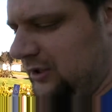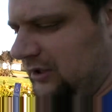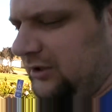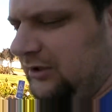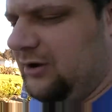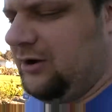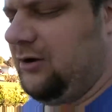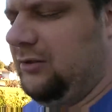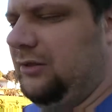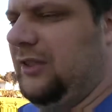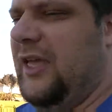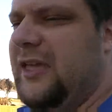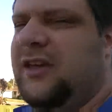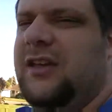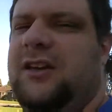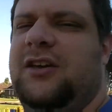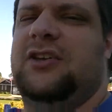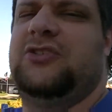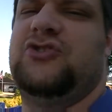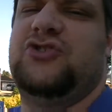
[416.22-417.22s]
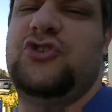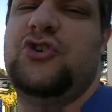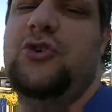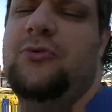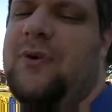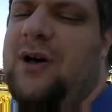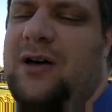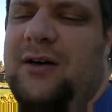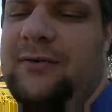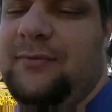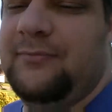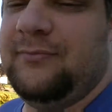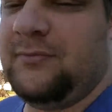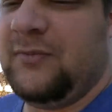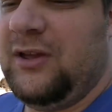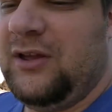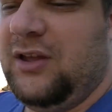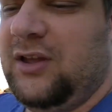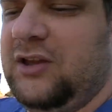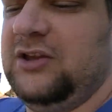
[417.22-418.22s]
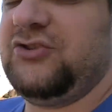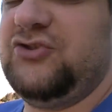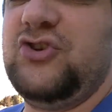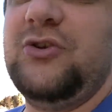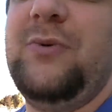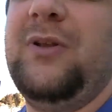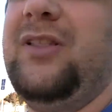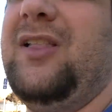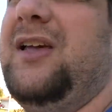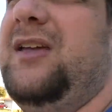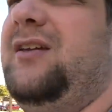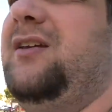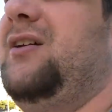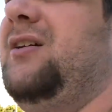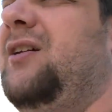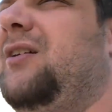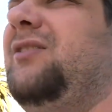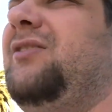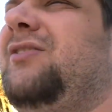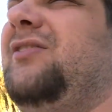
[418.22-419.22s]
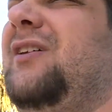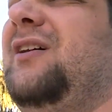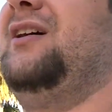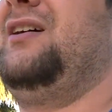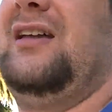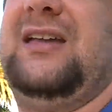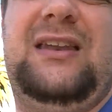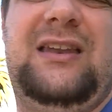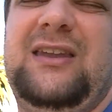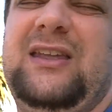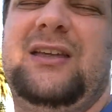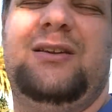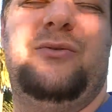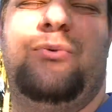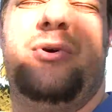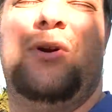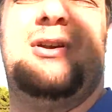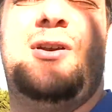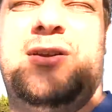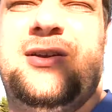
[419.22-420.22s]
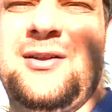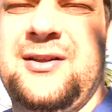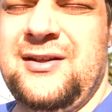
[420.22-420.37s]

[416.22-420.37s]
called Lake Cachuma. Cachuma Lake. It's an Indian word.